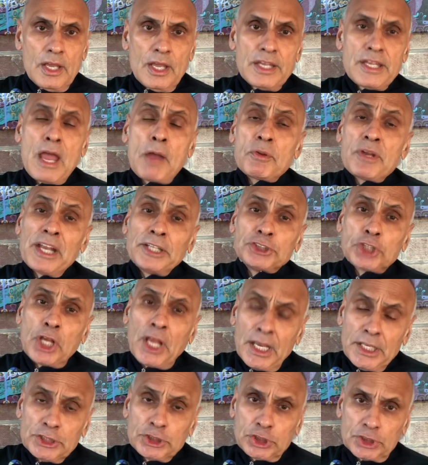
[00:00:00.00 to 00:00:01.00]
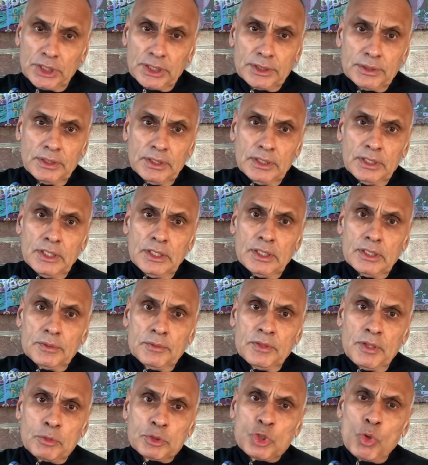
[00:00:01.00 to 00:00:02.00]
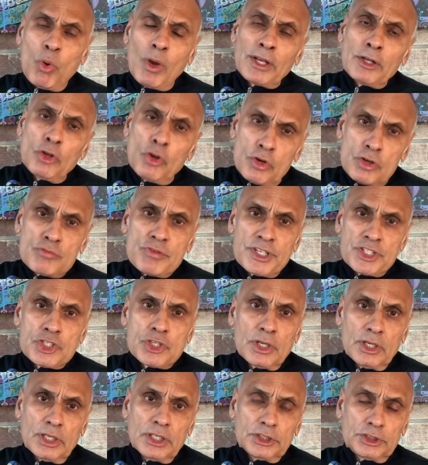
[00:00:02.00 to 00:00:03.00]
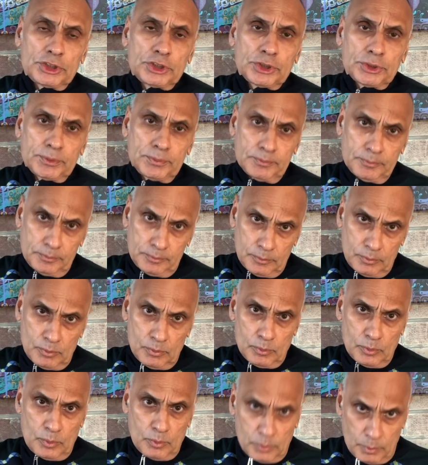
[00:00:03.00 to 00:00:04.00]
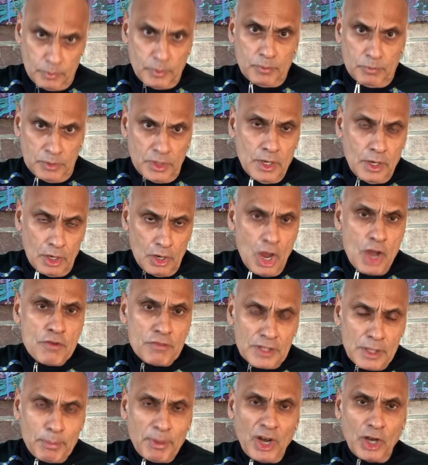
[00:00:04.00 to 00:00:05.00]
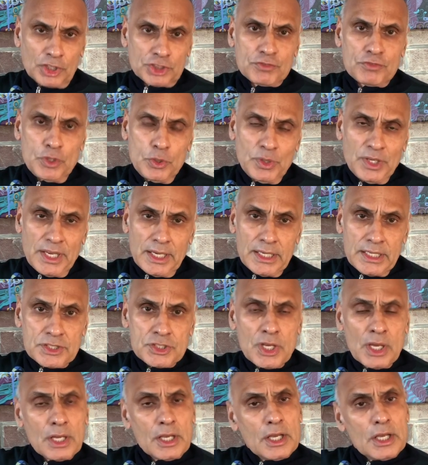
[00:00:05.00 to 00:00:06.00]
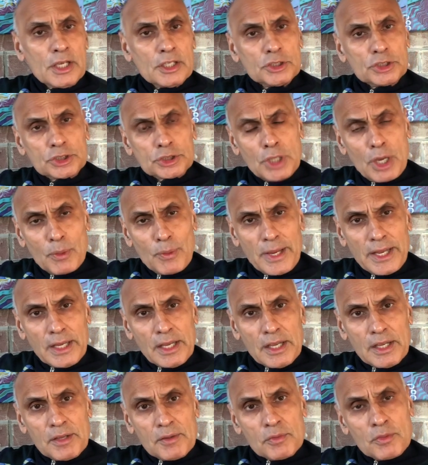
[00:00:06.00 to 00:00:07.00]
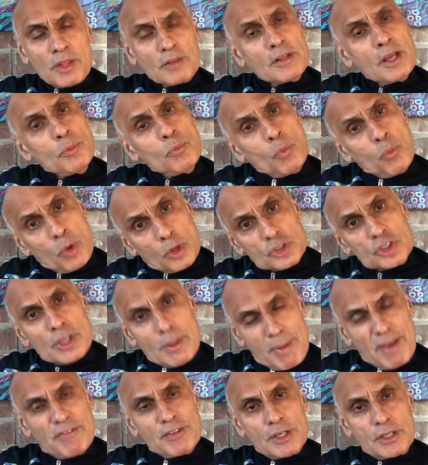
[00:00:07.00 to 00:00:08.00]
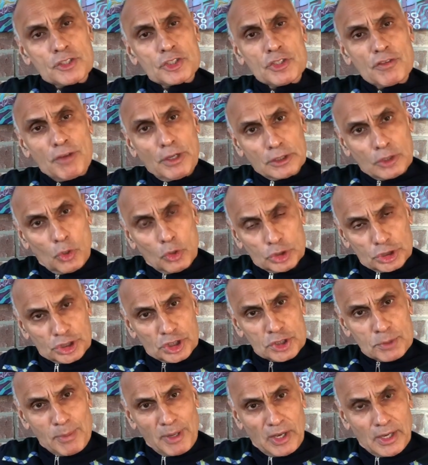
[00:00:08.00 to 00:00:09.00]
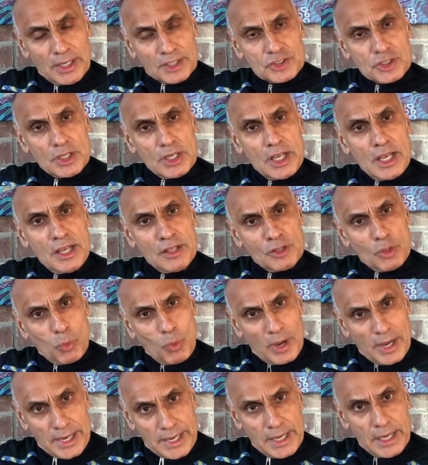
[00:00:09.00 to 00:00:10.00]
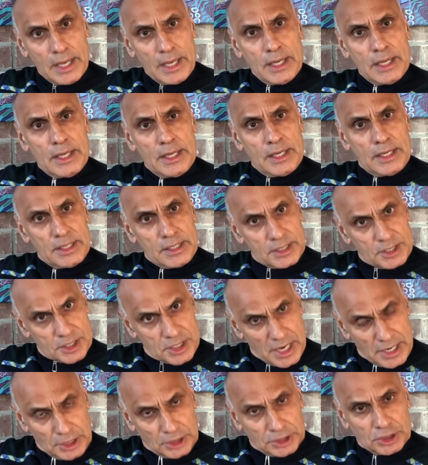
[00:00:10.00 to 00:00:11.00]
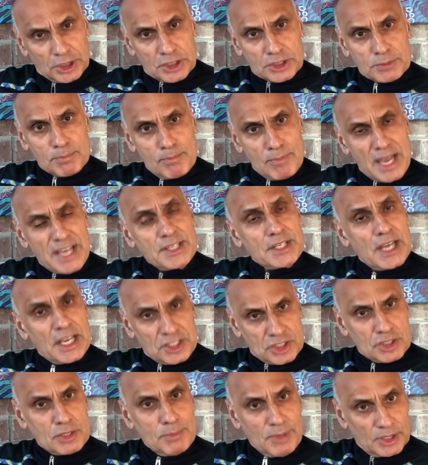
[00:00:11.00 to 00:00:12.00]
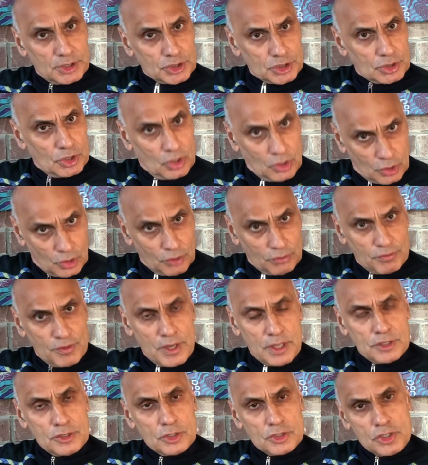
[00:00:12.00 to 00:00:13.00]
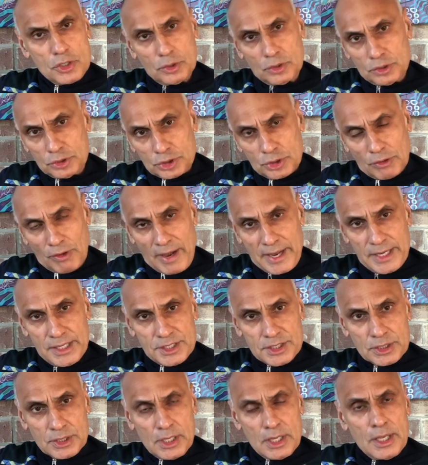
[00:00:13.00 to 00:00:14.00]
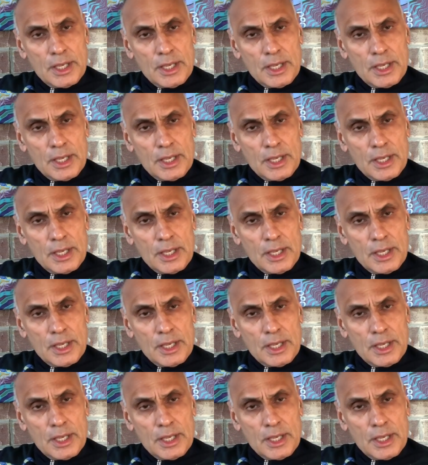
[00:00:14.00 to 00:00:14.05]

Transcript: Now, in education, there was quite a lot of research, over the past few years, showing that there was some evidence of unconscious bias in the way teachers made estimates of students' grades.